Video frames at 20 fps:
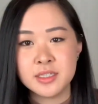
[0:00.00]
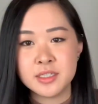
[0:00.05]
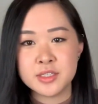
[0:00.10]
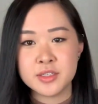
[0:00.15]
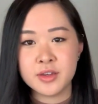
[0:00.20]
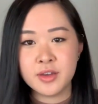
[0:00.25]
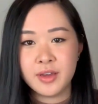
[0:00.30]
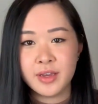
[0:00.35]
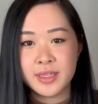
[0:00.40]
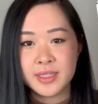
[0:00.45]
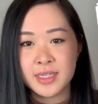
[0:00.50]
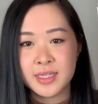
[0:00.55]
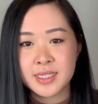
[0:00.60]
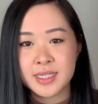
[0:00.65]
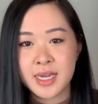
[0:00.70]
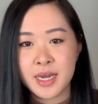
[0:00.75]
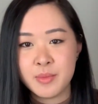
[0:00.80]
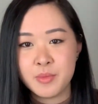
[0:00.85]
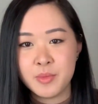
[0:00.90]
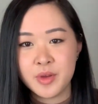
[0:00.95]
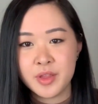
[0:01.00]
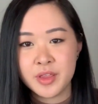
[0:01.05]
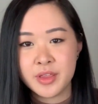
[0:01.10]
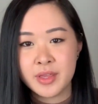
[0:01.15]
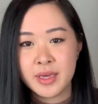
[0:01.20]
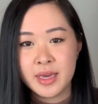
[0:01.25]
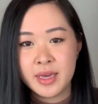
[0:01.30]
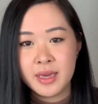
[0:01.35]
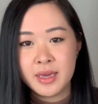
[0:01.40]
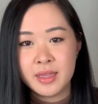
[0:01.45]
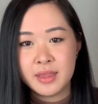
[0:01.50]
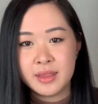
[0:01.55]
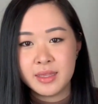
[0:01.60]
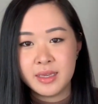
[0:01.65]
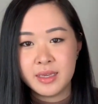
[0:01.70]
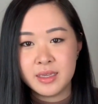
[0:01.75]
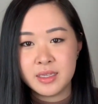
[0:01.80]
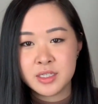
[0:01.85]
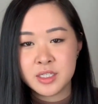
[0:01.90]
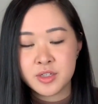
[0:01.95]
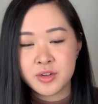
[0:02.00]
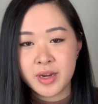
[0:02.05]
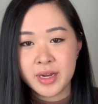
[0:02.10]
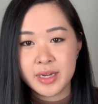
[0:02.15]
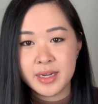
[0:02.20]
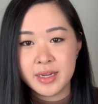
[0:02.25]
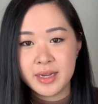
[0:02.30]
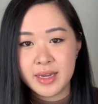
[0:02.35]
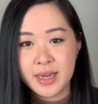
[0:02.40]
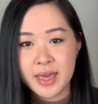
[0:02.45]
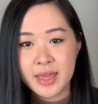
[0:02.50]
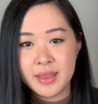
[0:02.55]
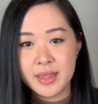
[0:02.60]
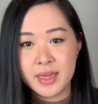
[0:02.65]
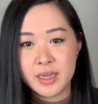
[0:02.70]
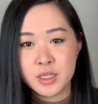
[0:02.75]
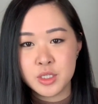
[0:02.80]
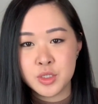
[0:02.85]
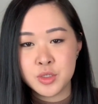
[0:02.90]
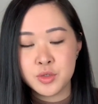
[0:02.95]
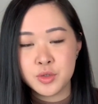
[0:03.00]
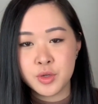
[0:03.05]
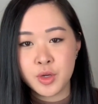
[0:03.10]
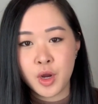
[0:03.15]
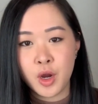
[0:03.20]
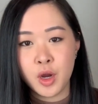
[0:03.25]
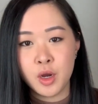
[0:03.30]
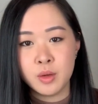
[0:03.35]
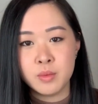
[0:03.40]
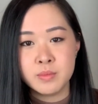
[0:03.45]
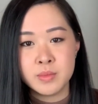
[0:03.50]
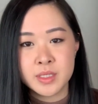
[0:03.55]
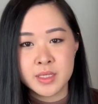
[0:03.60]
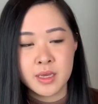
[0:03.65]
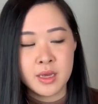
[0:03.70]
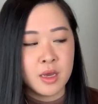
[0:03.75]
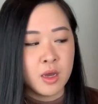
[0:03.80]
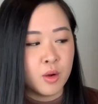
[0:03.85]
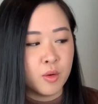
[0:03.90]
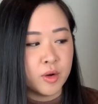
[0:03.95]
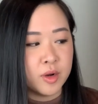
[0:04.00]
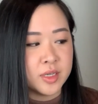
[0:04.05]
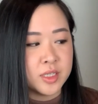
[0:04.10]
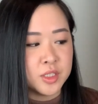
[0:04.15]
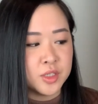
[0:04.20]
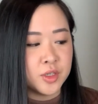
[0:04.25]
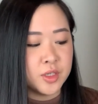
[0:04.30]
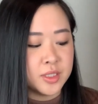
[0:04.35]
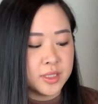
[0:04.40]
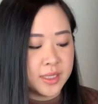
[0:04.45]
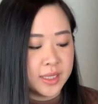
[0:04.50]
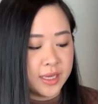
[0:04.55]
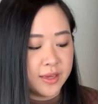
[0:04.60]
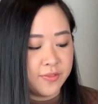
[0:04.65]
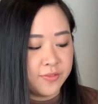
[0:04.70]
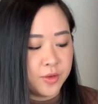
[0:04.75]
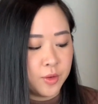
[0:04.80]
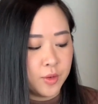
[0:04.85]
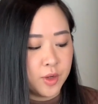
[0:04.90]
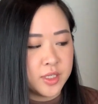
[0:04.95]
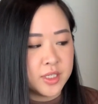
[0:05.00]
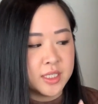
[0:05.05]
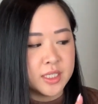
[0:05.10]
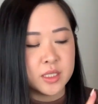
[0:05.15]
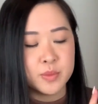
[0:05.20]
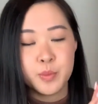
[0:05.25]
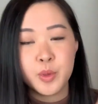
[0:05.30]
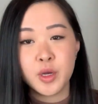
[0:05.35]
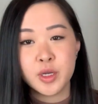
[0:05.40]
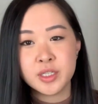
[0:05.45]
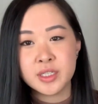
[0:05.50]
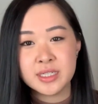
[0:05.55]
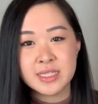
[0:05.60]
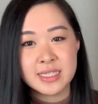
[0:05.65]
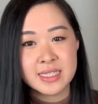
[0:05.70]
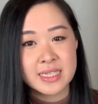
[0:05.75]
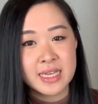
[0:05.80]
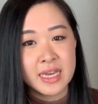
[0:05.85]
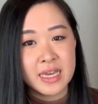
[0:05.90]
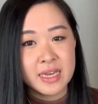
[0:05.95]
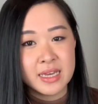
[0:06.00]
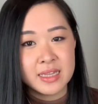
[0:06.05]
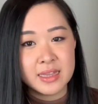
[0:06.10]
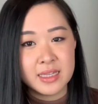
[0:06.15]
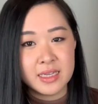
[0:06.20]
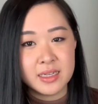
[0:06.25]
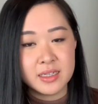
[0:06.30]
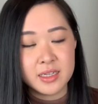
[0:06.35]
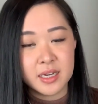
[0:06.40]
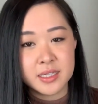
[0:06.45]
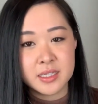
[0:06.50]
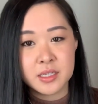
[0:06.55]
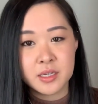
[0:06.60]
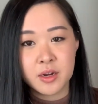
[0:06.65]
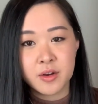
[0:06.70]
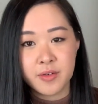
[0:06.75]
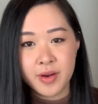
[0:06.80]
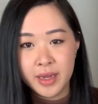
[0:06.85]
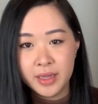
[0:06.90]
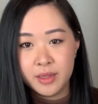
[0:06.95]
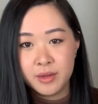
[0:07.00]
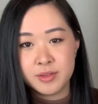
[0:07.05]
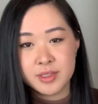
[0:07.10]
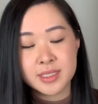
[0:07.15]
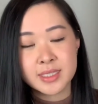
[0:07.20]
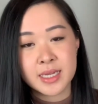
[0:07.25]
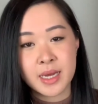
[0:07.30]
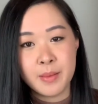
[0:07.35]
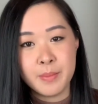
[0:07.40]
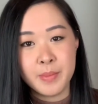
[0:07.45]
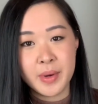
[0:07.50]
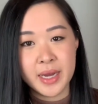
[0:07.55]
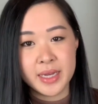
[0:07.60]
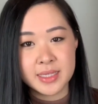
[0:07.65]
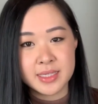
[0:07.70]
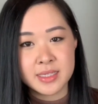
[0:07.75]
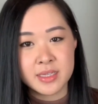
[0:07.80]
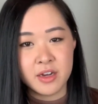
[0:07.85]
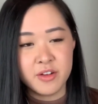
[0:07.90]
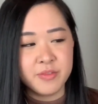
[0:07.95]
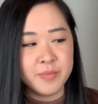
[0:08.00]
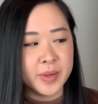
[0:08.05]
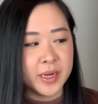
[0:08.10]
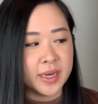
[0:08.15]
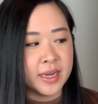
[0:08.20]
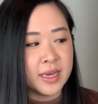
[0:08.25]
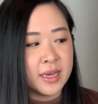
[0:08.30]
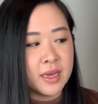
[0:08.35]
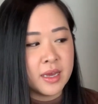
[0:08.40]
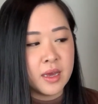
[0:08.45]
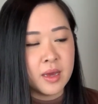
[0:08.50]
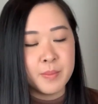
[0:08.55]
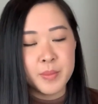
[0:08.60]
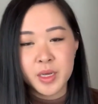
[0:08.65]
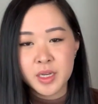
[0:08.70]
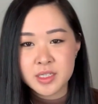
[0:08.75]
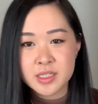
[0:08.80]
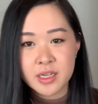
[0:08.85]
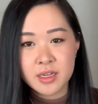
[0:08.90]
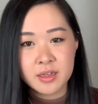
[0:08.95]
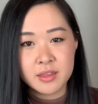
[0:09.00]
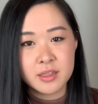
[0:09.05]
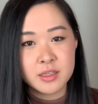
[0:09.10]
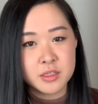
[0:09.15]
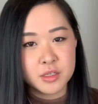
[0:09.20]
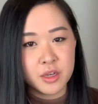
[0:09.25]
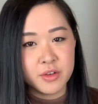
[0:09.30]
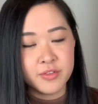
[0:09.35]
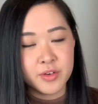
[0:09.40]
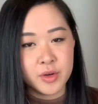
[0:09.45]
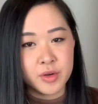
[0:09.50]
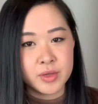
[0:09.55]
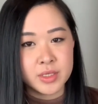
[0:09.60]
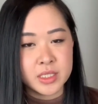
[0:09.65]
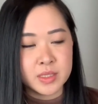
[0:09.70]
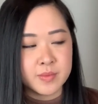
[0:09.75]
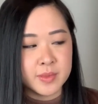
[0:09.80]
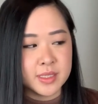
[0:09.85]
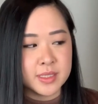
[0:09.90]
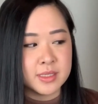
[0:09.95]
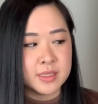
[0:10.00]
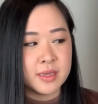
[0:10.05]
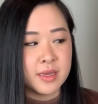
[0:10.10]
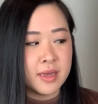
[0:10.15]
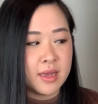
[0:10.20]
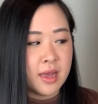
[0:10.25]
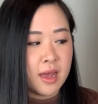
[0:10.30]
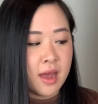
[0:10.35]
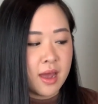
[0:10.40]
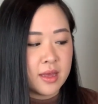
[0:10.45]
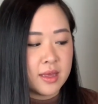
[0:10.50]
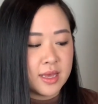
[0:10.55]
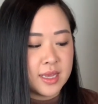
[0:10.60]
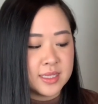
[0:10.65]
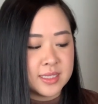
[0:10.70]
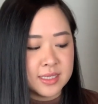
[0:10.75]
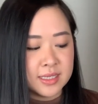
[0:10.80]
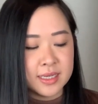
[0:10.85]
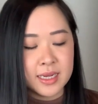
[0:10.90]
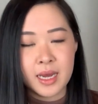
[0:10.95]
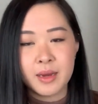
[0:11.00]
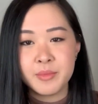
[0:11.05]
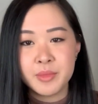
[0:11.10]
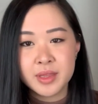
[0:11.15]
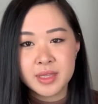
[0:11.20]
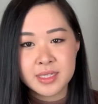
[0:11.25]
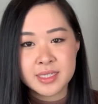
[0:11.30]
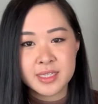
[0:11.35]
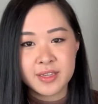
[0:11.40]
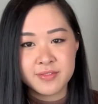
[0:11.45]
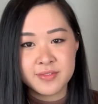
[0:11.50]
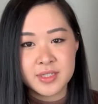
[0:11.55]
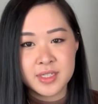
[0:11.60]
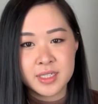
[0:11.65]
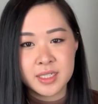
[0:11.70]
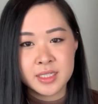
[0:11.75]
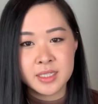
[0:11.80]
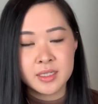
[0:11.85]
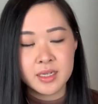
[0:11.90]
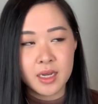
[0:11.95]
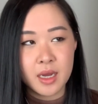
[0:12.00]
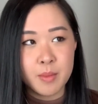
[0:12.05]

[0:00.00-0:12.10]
So it does come with the straightener and then 2 combs, whereas usually if you were to just purchase the Dyson Corrale, it would just come by itself. But because I got this over Christmas, it did come in this gift edition.